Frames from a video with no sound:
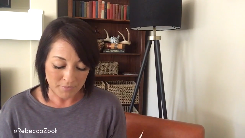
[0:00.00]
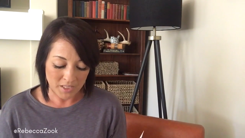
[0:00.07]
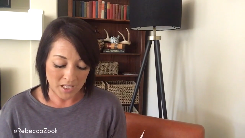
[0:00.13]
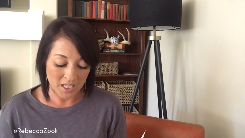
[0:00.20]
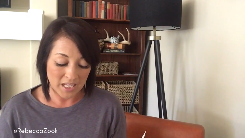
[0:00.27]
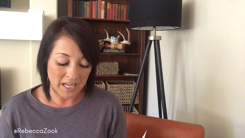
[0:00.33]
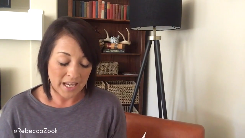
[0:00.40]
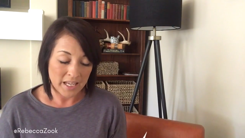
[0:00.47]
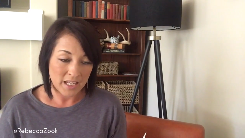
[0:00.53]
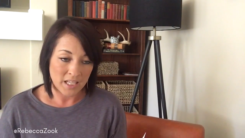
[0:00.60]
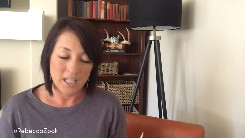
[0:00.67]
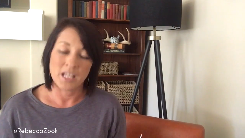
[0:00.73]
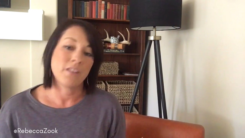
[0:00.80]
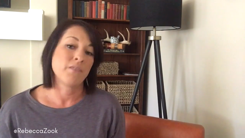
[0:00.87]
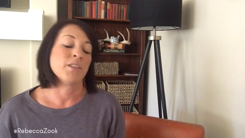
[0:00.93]
Again,
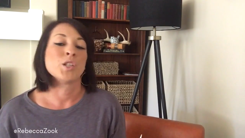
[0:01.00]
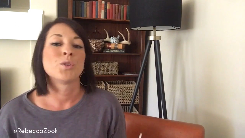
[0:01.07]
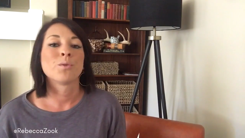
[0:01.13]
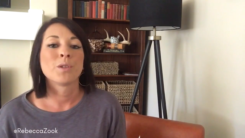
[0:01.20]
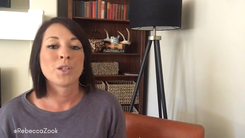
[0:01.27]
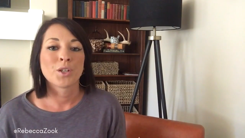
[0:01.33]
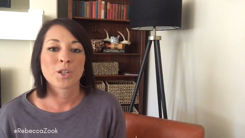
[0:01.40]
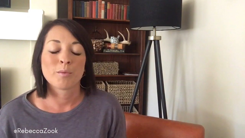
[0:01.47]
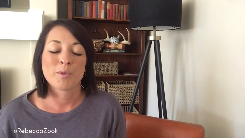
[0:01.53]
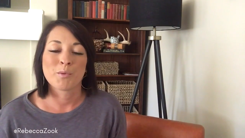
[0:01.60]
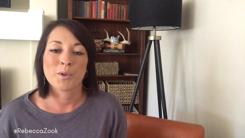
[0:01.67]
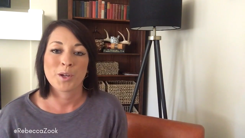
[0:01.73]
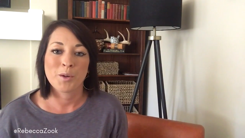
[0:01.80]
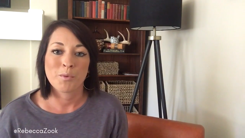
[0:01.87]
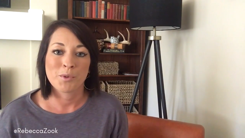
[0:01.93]
eventually you're going to be
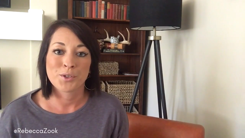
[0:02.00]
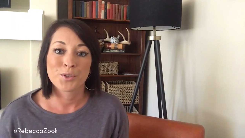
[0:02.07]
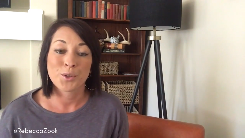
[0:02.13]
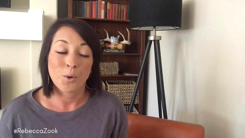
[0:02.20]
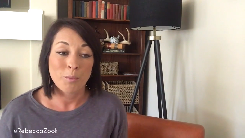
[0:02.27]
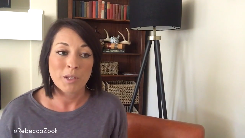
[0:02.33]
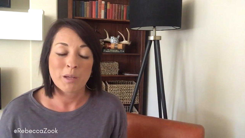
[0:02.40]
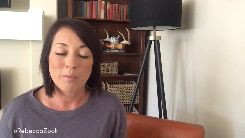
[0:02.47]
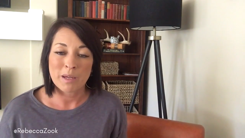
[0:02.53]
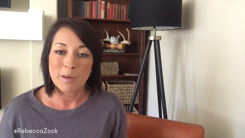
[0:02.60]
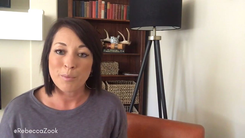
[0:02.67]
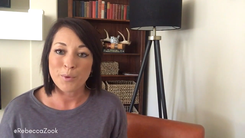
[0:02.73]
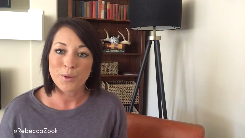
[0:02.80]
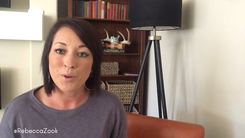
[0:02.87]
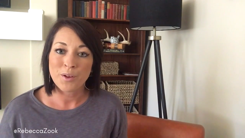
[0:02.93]
working with so many
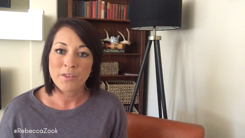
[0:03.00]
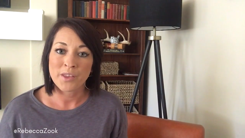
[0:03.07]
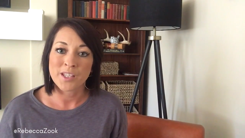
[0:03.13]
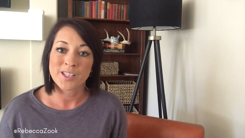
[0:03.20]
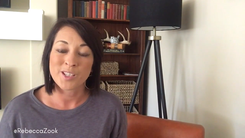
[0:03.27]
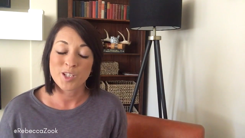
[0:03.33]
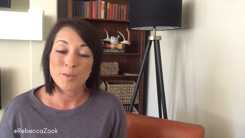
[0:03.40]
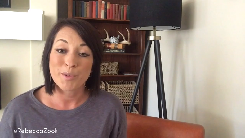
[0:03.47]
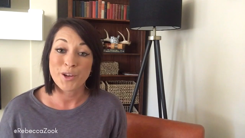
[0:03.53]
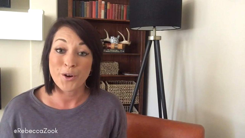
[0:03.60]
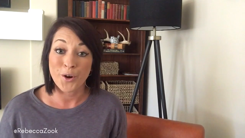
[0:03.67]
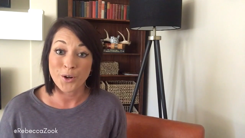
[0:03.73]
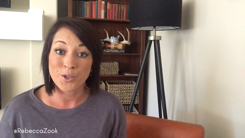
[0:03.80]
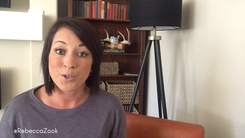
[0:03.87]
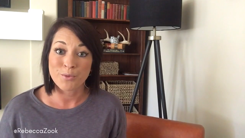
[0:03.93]
people that it's going to be
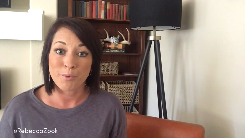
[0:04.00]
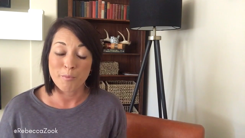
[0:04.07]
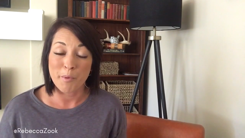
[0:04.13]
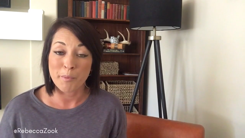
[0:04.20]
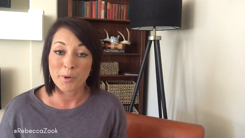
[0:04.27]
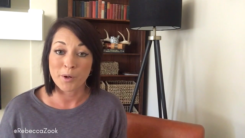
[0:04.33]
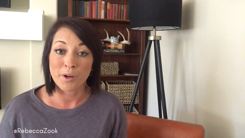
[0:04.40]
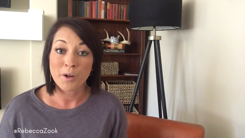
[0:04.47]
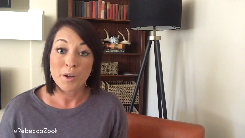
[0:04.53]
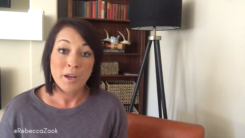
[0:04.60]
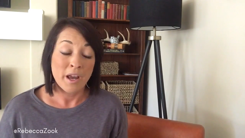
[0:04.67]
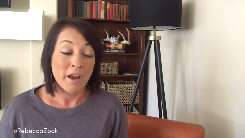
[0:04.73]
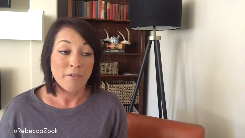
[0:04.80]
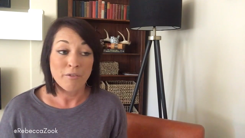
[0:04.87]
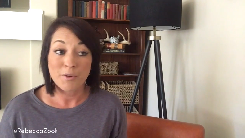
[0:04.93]
hard to remember
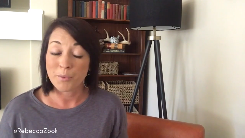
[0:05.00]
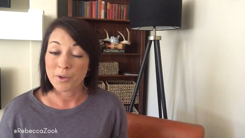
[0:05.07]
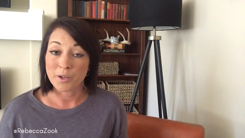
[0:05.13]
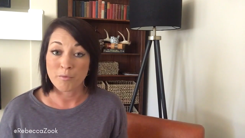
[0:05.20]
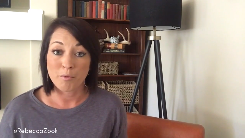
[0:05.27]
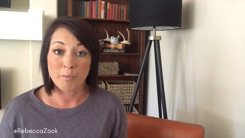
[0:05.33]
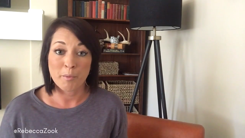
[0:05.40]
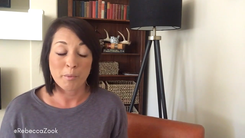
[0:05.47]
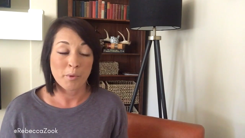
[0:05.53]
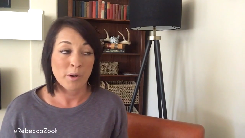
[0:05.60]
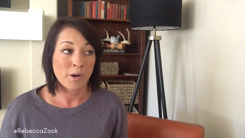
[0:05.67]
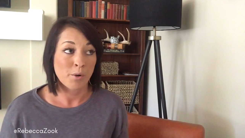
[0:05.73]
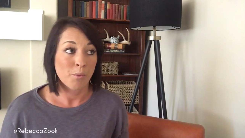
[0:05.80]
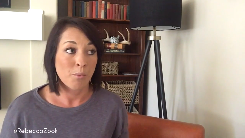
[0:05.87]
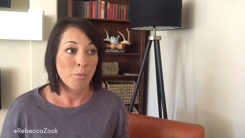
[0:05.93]
everyone and
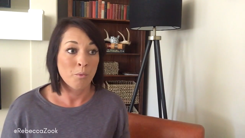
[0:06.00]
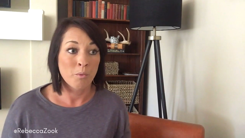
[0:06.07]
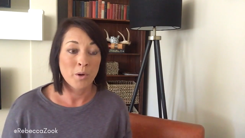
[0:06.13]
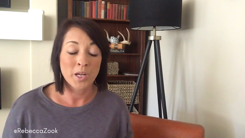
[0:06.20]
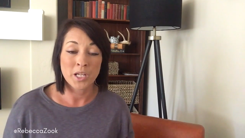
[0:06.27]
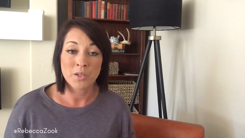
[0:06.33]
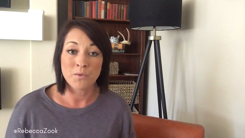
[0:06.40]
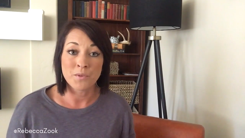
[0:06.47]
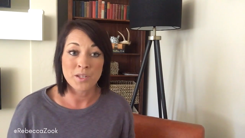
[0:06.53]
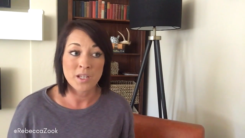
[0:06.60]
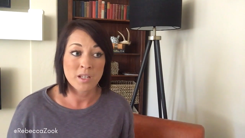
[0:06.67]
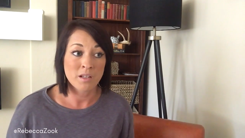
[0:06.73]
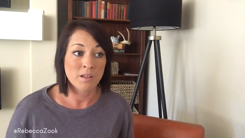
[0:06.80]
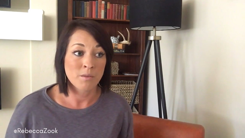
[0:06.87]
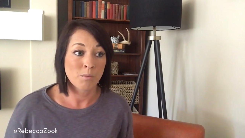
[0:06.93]
remember what you
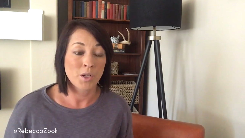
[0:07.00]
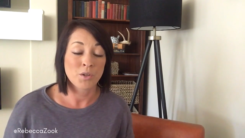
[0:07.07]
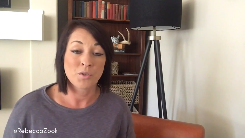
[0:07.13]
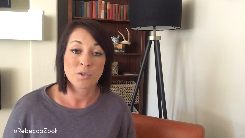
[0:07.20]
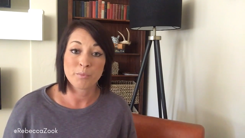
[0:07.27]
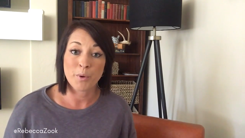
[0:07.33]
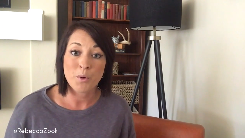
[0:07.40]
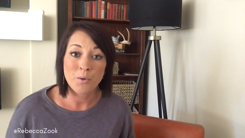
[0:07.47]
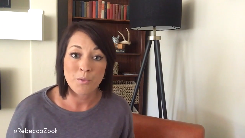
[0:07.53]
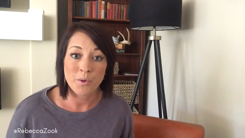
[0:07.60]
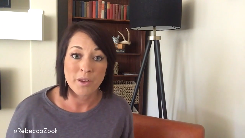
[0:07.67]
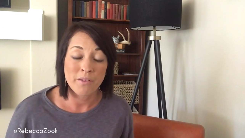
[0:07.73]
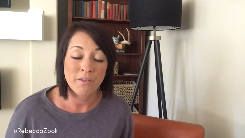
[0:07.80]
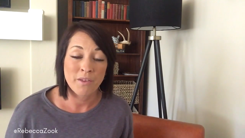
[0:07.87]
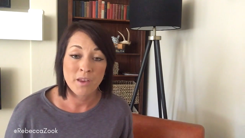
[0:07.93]
did and what you spoke
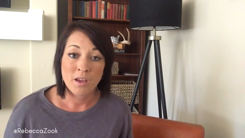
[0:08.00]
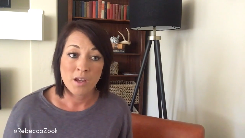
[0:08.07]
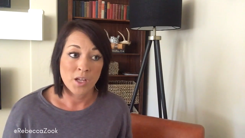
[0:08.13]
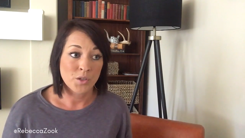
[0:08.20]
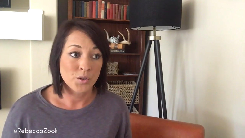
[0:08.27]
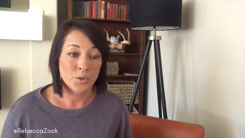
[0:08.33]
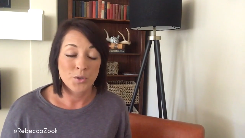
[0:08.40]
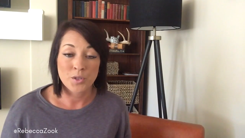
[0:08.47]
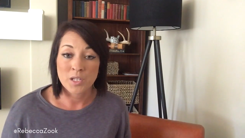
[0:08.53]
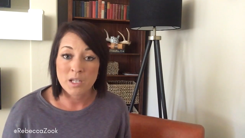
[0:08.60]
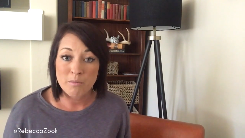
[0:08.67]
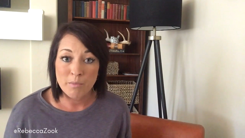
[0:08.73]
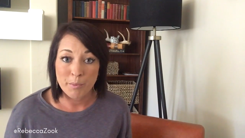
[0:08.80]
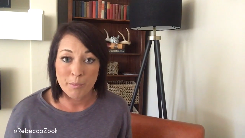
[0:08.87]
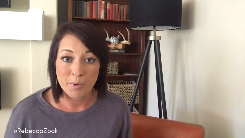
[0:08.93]
with a certain
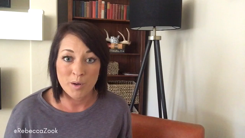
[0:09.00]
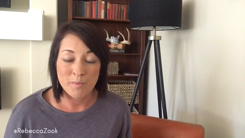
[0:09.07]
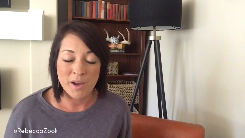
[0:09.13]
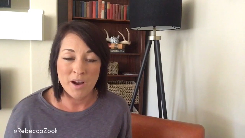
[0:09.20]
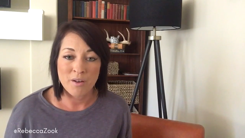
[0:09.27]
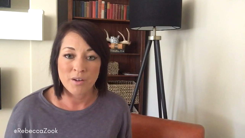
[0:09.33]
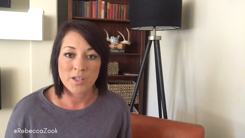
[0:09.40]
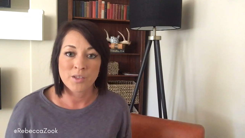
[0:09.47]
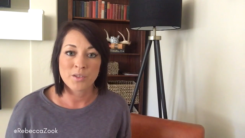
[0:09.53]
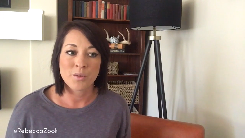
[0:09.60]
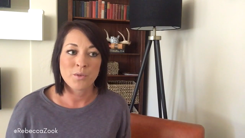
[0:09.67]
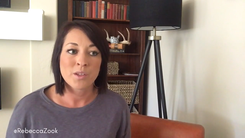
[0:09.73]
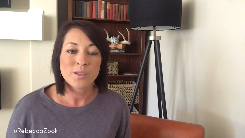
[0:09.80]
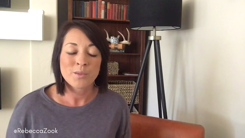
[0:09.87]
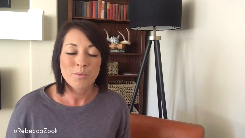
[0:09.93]
team member about. And so
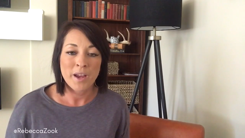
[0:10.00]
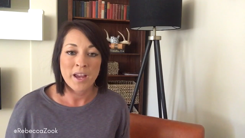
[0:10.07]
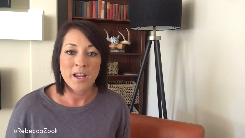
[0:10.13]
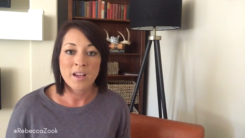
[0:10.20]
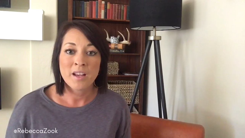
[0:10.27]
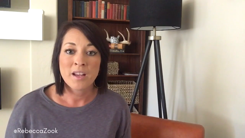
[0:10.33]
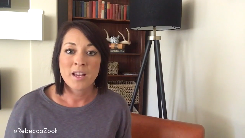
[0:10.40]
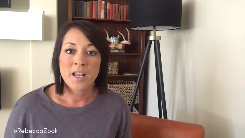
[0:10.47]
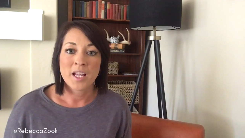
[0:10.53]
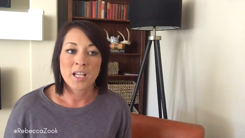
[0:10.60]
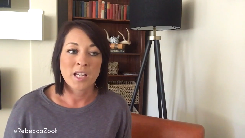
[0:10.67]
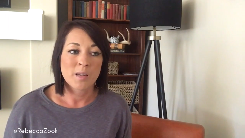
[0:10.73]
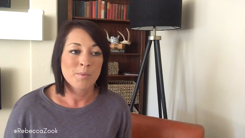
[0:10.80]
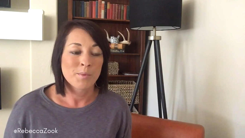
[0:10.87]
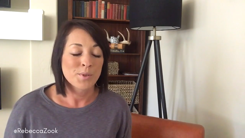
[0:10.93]
this way, it
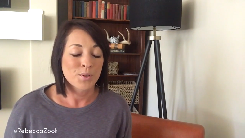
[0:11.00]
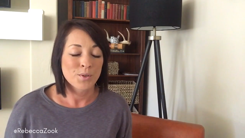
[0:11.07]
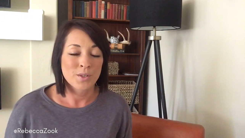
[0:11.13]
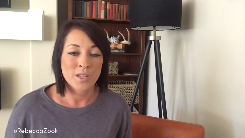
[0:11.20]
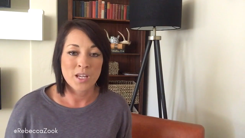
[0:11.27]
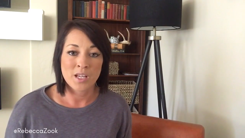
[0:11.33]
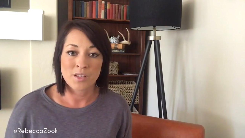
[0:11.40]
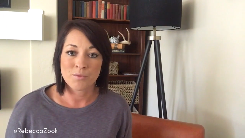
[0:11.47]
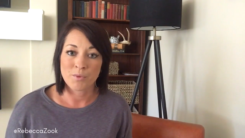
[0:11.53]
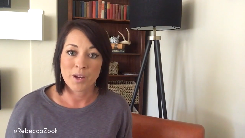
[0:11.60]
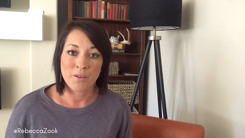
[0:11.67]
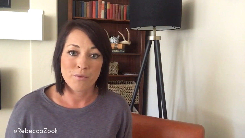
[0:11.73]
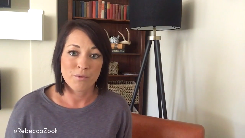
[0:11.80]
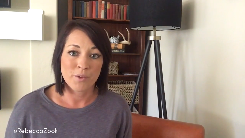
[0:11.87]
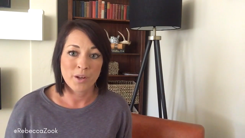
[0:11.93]
keeps those things right
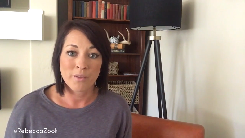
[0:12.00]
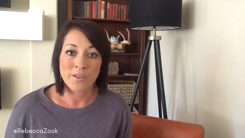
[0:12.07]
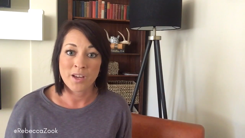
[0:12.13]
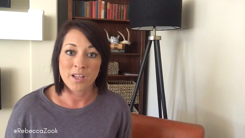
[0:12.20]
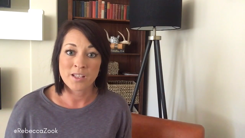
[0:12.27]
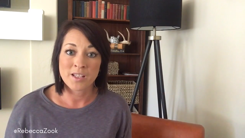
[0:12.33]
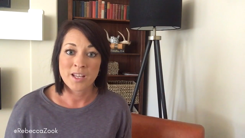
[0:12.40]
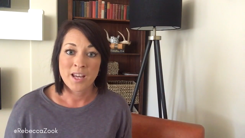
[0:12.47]
in front of us,